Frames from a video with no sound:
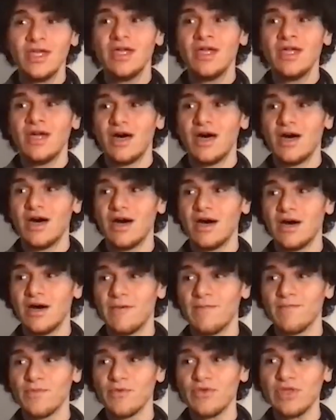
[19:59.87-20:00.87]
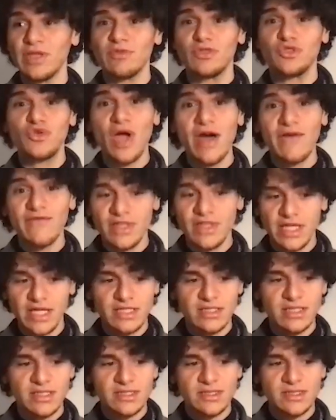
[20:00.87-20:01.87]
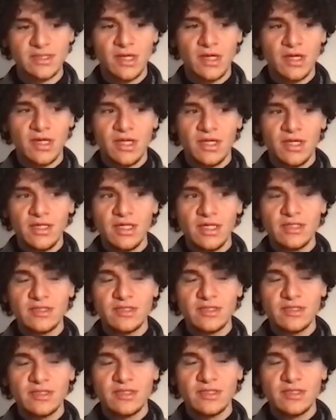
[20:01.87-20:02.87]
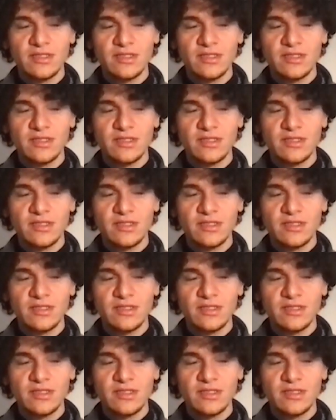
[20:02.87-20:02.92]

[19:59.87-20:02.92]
when I'm traveling. And it's